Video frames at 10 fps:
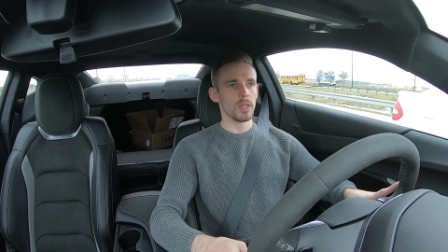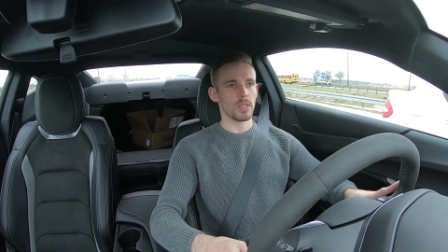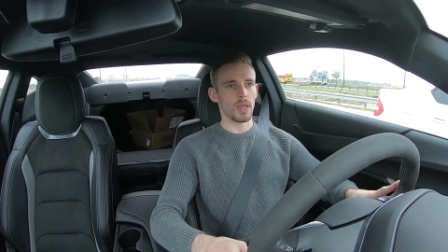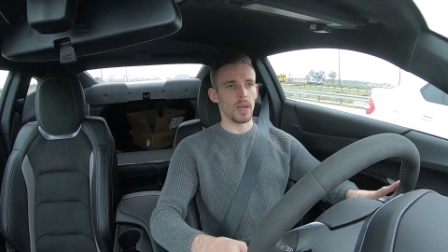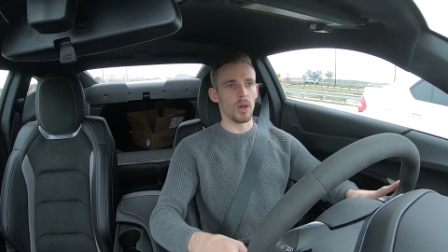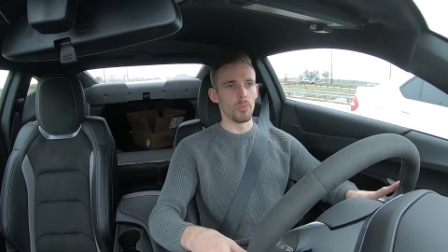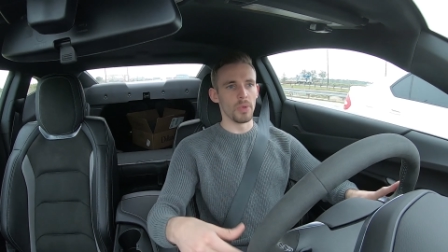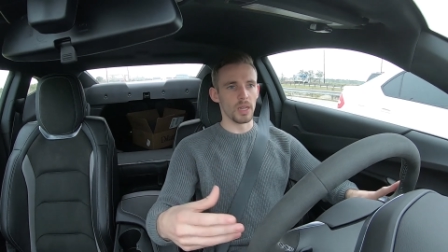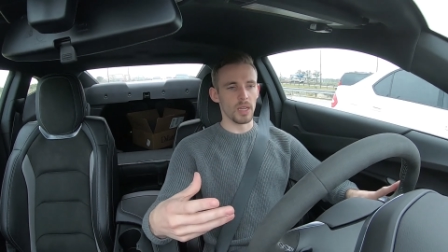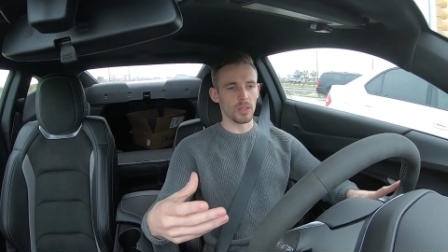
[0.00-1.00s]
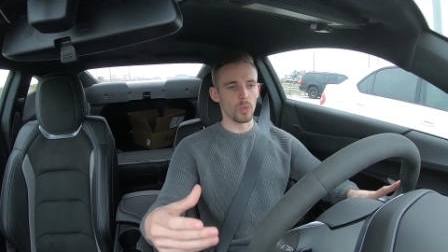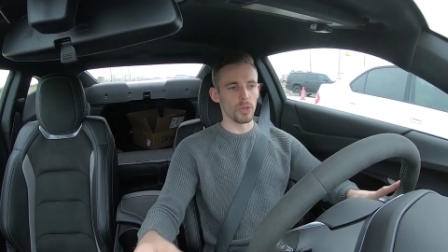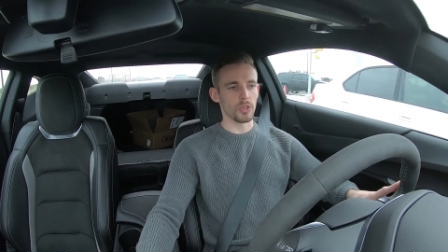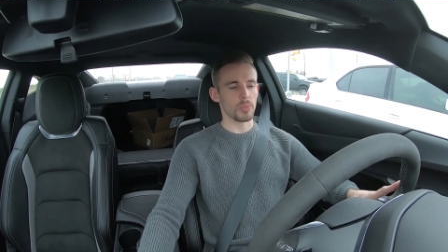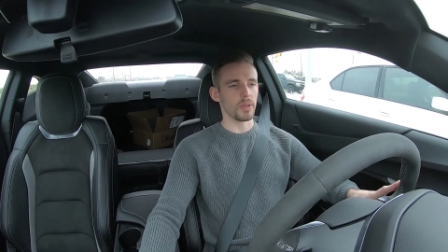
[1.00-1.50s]
to kind of help mitigate the
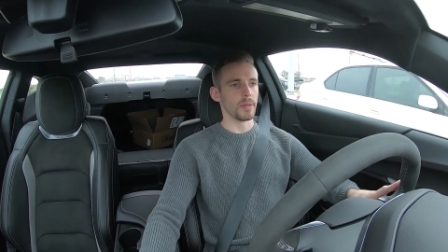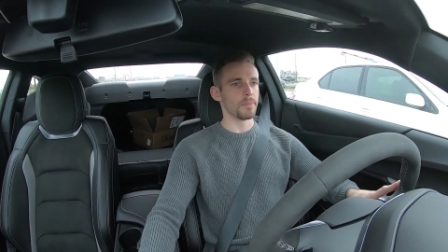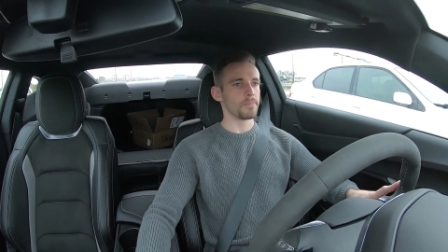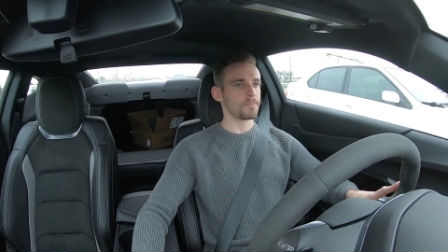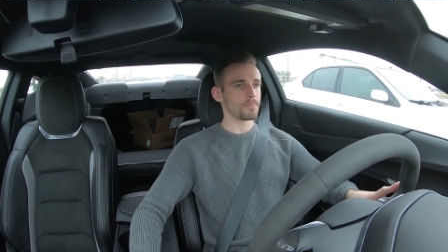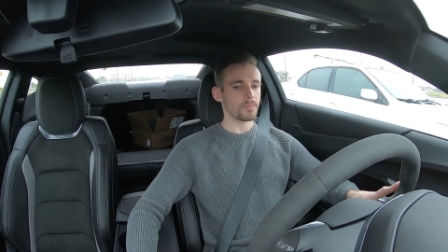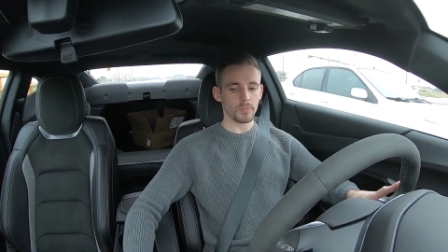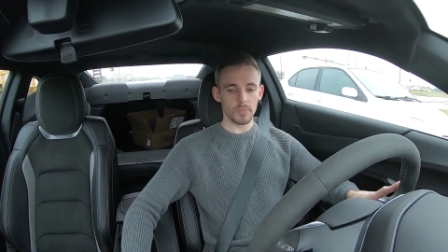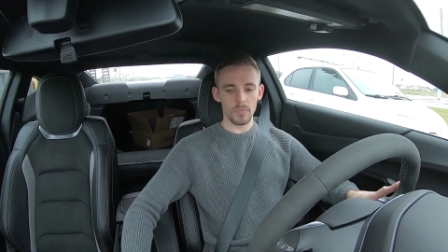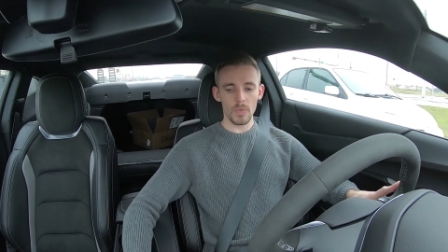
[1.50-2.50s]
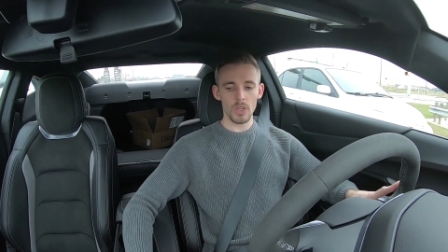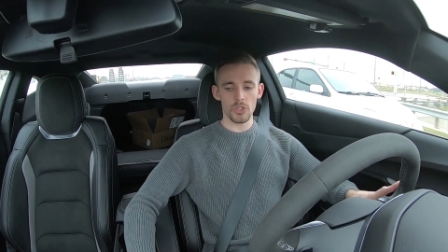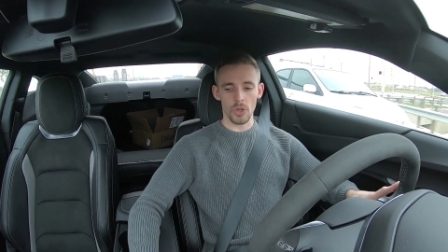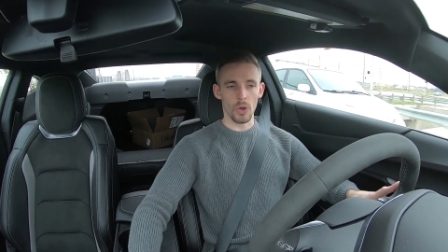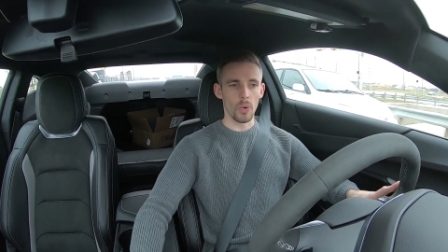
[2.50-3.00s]
wheel spin.
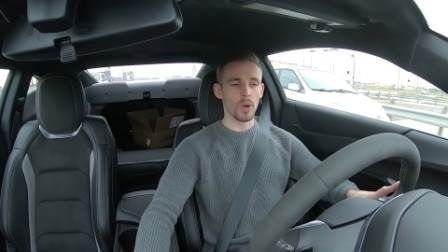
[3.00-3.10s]
So